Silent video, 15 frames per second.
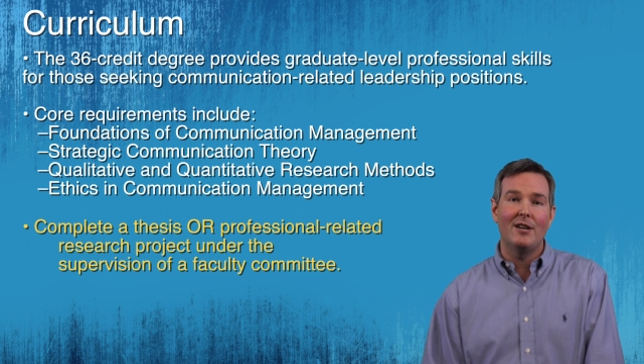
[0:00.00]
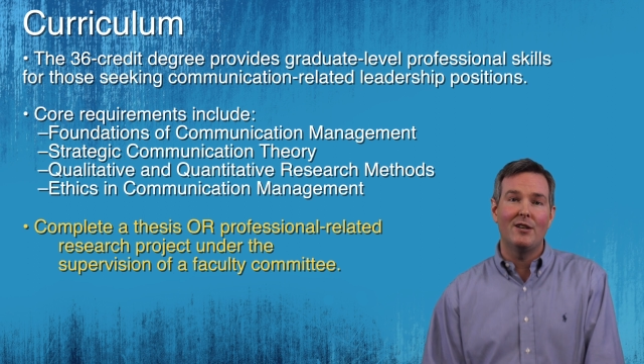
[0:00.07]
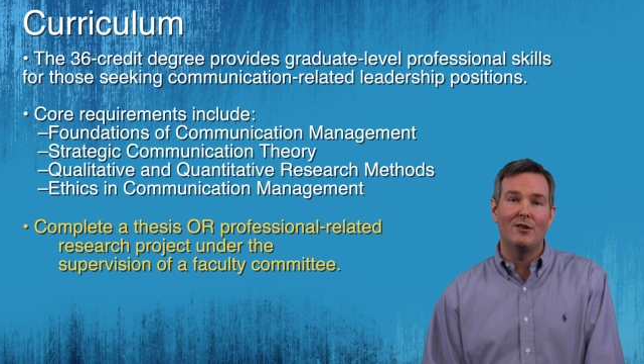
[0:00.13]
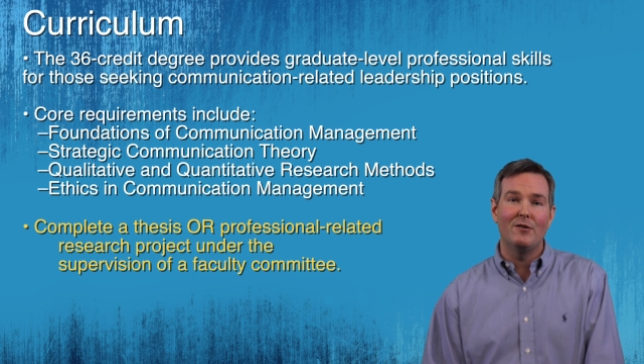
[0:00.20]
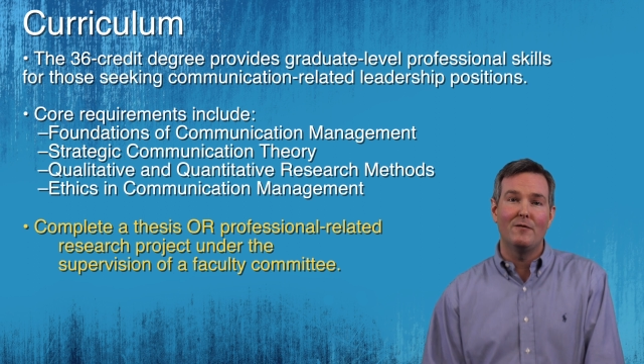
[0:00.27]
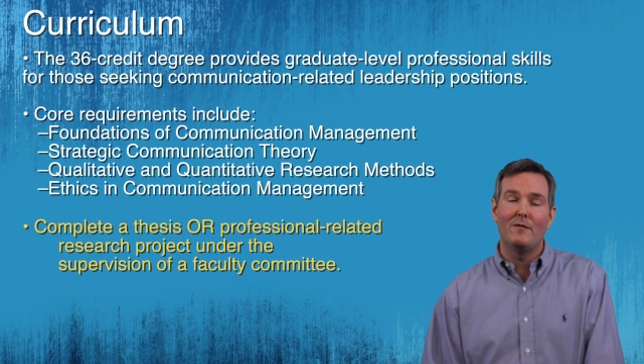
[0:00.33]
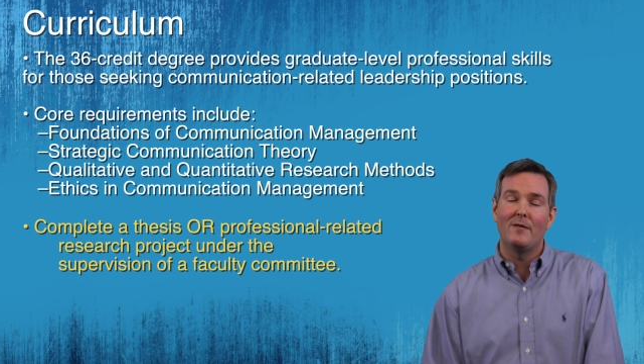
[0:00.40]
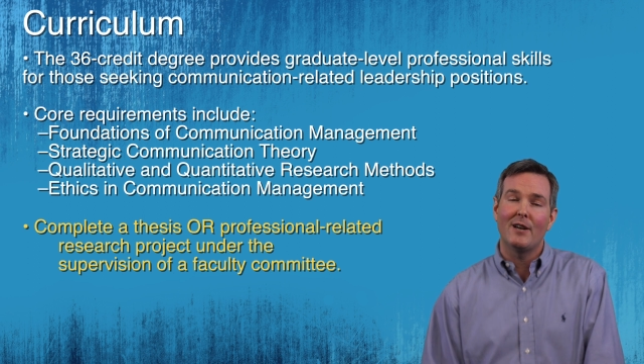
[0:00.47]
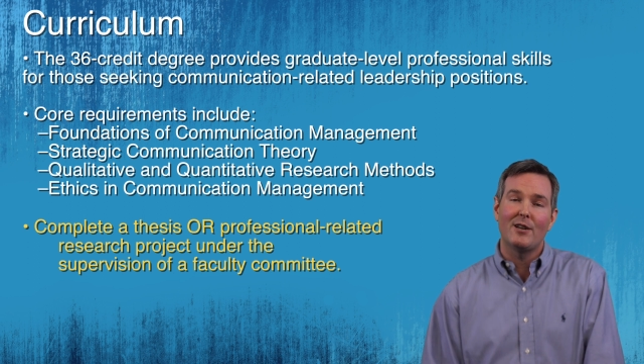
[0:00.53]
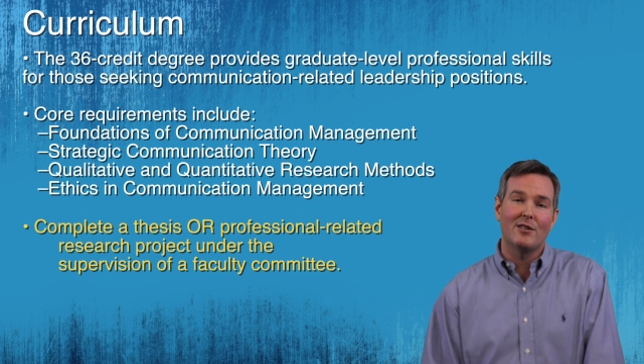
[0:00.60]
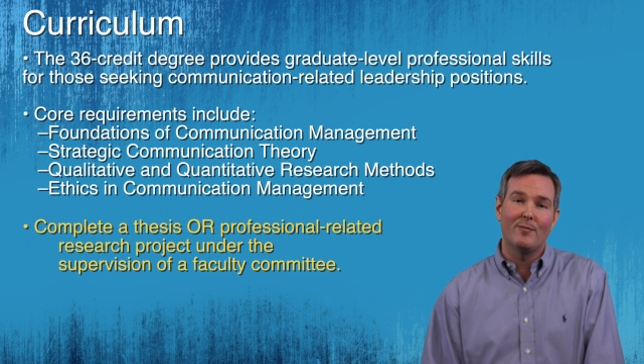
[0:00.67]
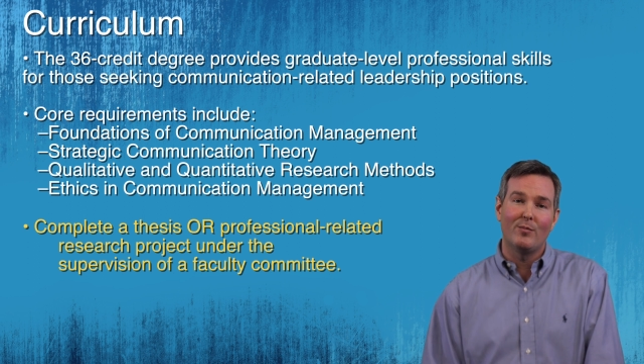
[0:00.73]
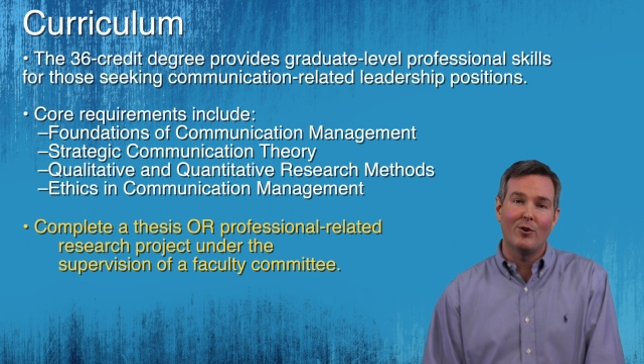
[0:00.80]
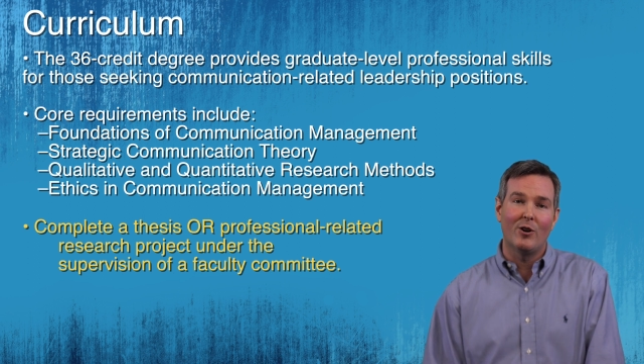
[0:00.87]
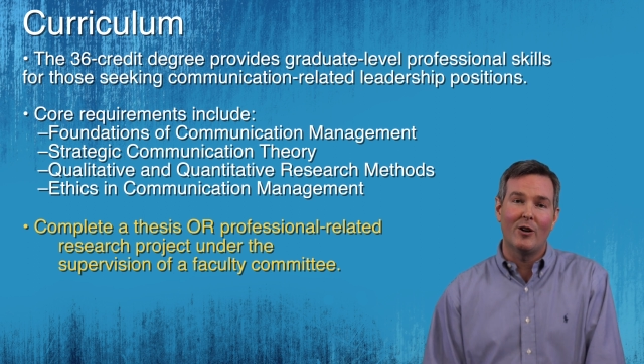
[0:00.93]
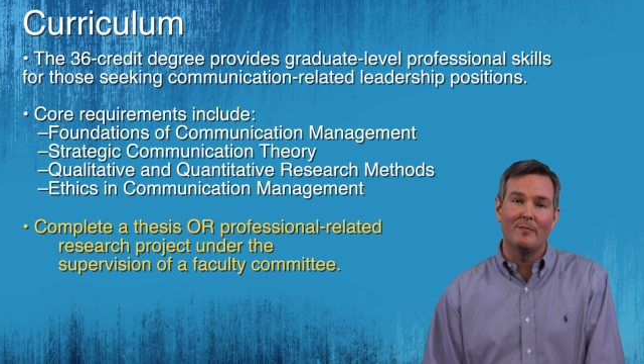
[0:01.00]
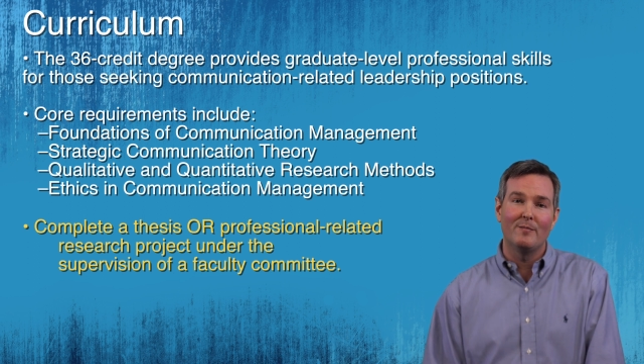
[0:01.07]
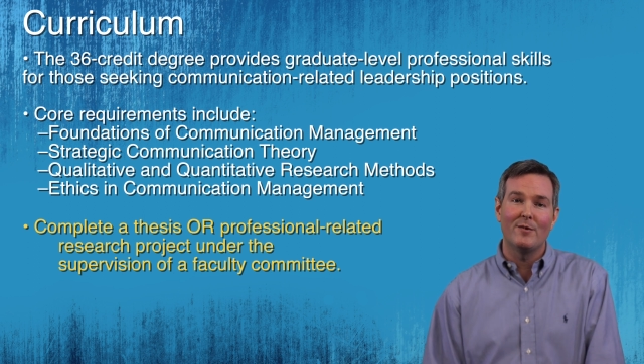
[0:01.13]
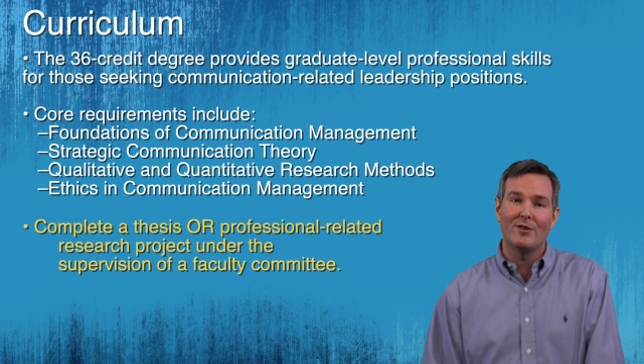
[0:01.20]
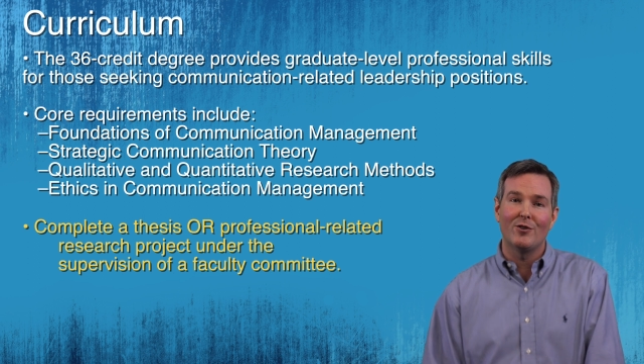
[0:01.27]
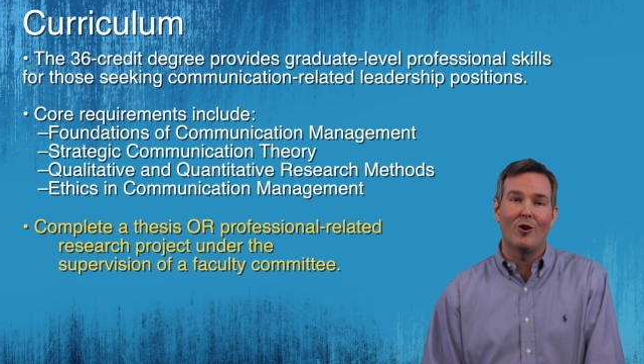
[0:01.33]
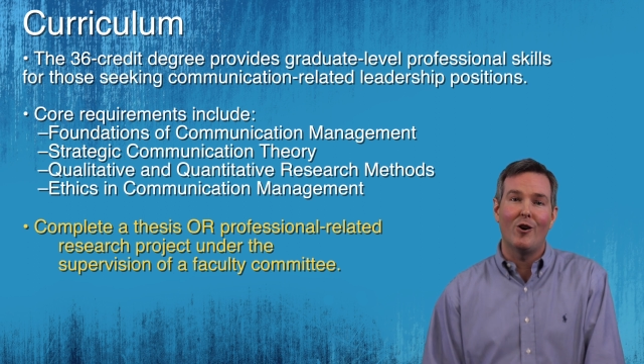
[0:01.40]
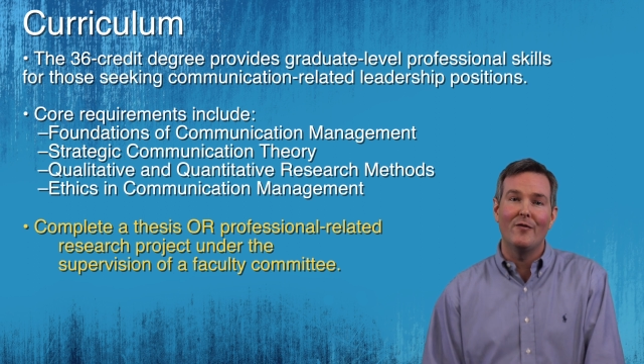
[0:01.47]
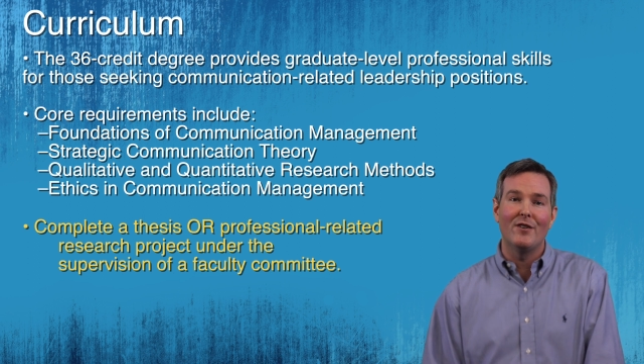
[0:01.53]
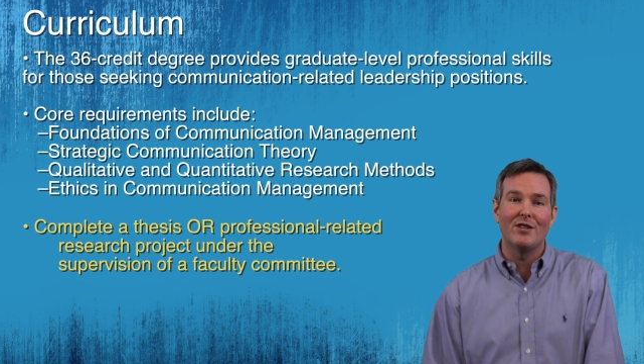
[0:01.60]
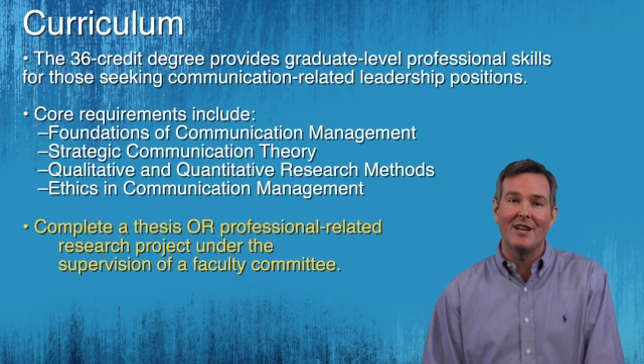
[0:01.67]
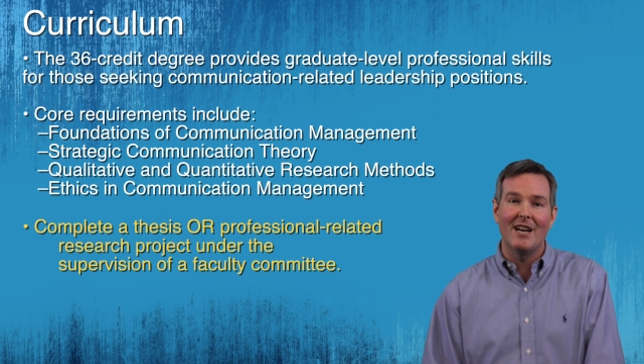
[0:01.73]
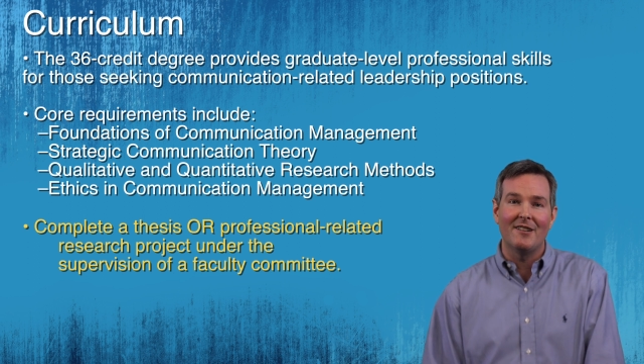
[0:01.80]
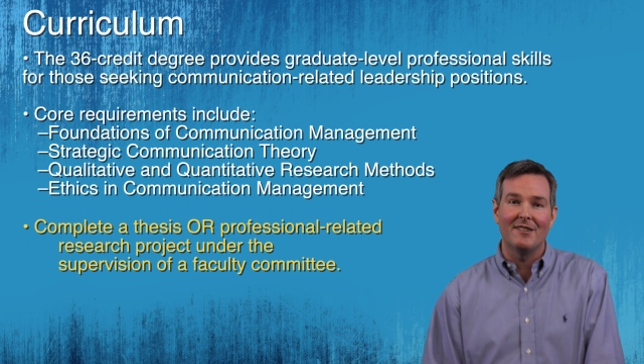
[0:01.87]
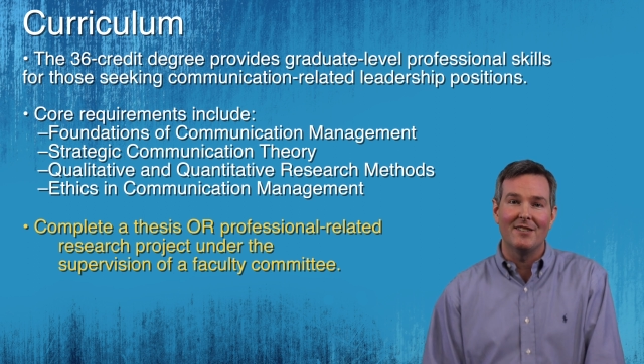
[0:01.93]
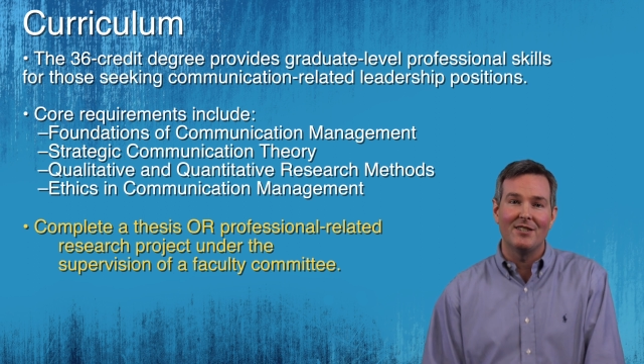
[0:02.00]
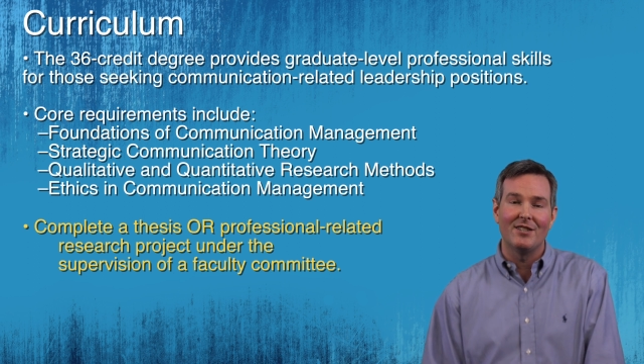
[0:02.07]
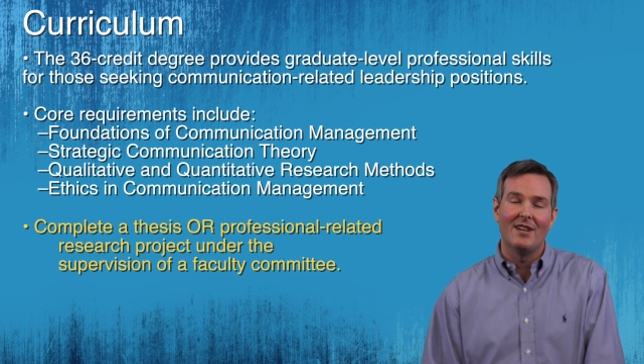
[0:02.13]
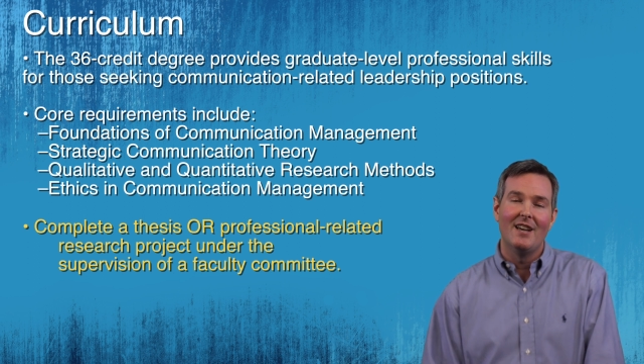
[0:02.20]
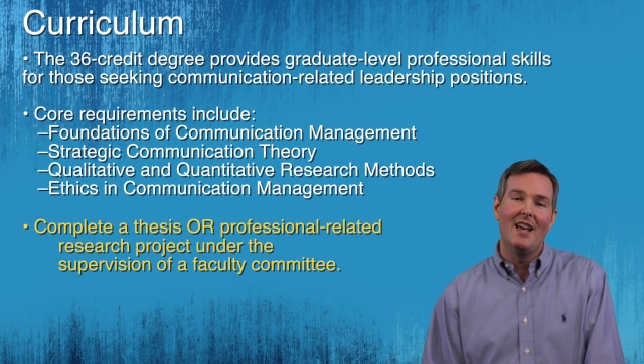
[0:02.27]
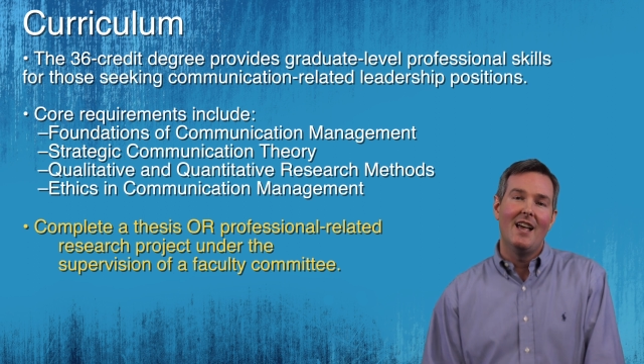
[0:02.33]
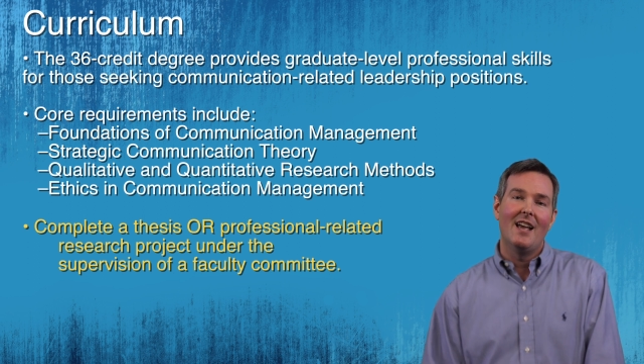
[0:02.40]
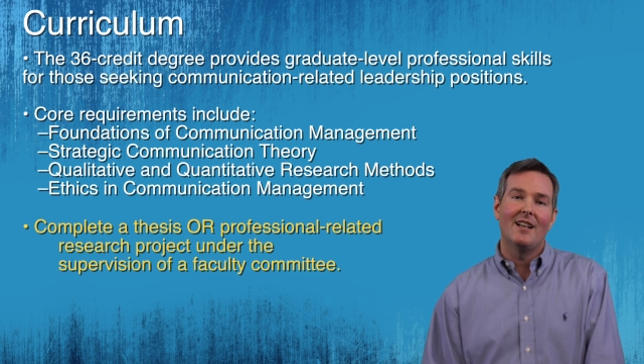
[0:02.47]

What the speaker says: to fix the problem, solve the challenge.